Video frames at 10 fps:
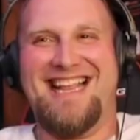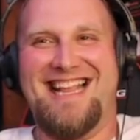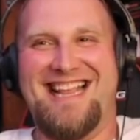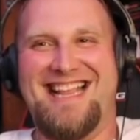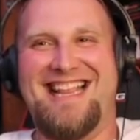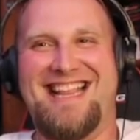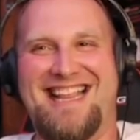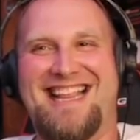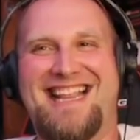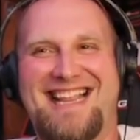
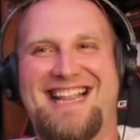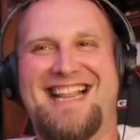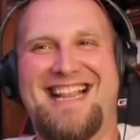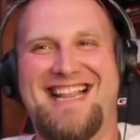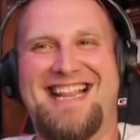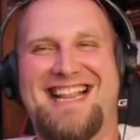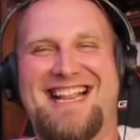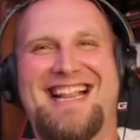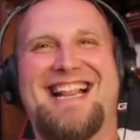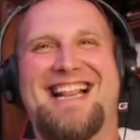
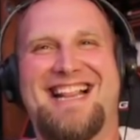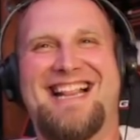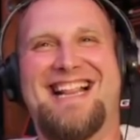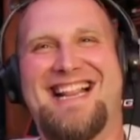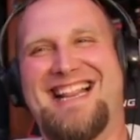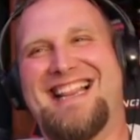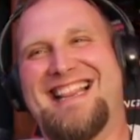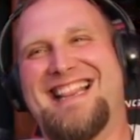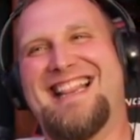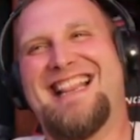No words are spoken by the person on screen.